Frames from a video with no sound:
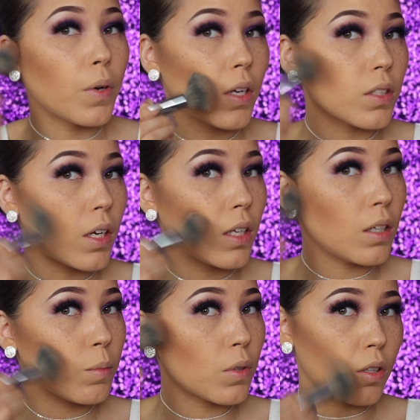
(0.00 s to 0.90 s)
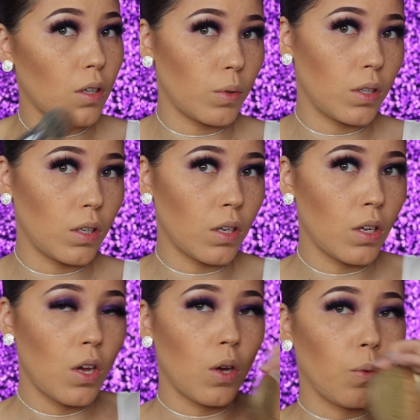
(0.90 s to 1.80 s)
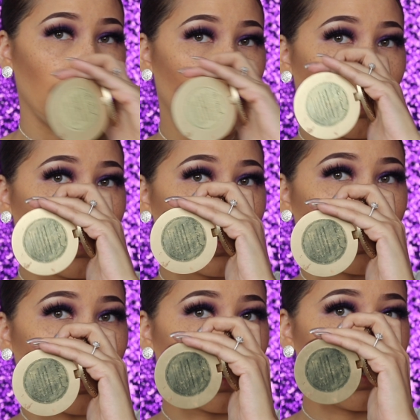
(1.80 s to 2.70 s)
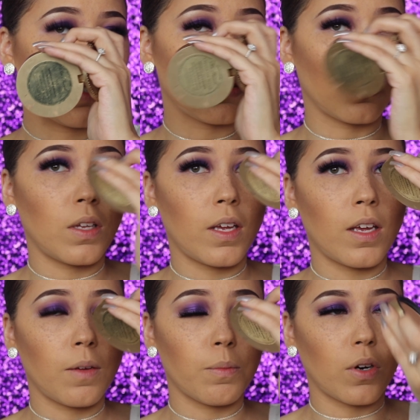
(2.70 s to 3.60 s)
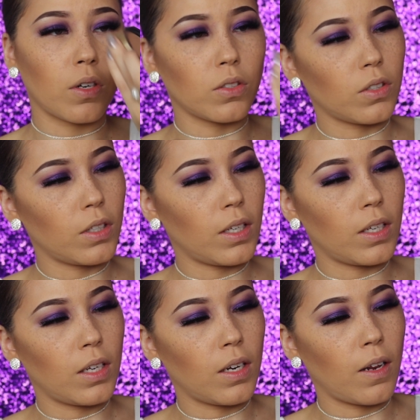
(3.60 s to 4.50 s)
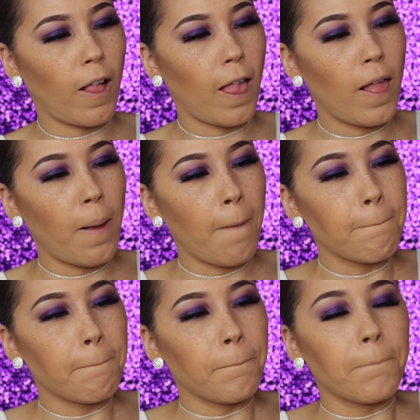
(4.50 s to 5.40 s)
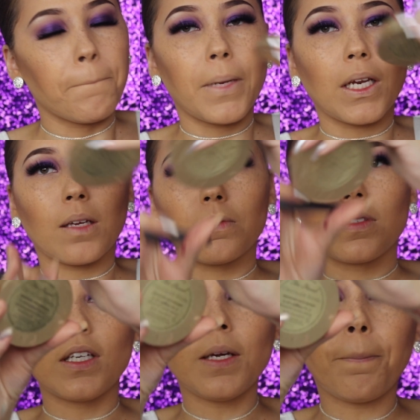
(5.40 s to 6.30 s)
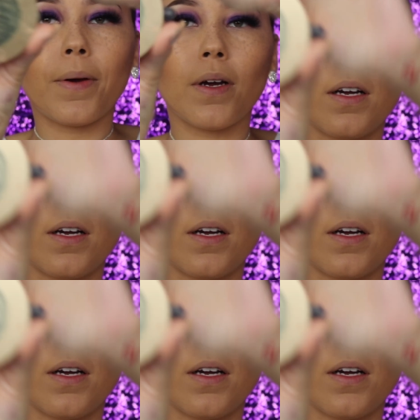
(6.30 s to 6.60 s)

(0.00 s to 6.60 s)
But I am going to go in with this Chocolate Soleil bronzer in medium deep,